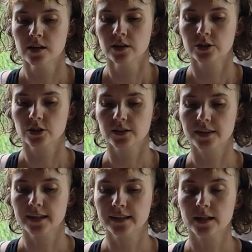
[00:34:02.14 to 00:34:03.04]
So the
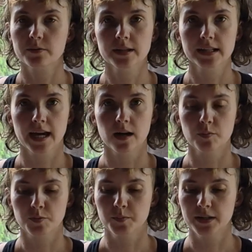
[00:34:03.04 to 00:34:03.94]
thing that really
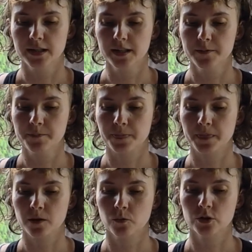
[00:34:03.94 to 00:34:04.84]
helped me
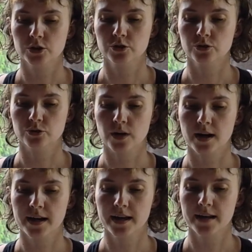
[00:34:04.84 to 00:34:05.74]
was to
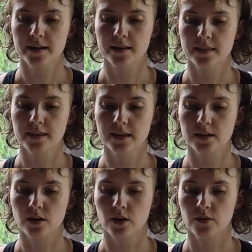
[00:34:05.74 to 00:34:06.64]
try and
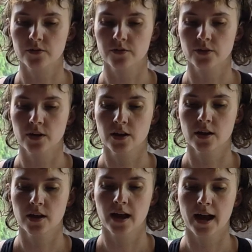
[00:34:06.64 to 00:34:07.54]
think of
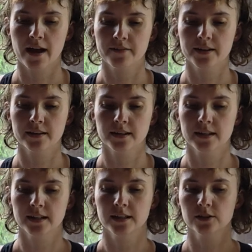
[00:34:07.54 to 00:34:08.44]
having the
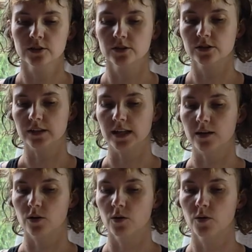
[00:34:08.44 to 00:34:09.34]
needles like
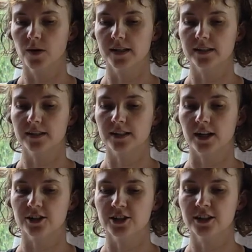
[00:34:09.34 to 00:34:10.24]
always
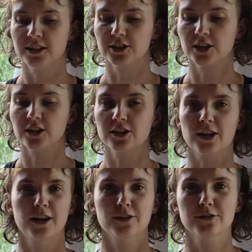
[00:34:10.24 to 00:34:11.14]
touching each other.
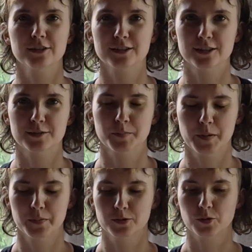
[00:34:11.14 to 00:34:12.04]
I know this is
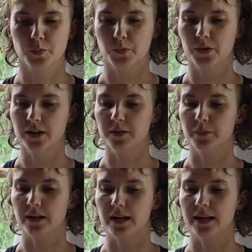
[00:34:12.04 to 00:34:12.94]
maybe super weird,
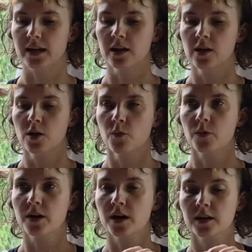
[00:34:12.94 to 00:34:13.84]
but like
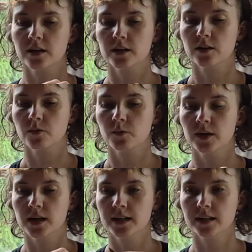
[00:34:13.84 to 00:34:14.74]
when I
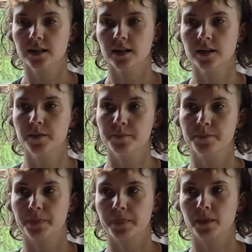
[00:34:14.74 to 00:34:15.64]

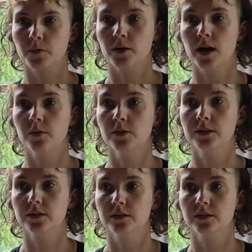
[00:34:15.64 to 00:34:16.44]
would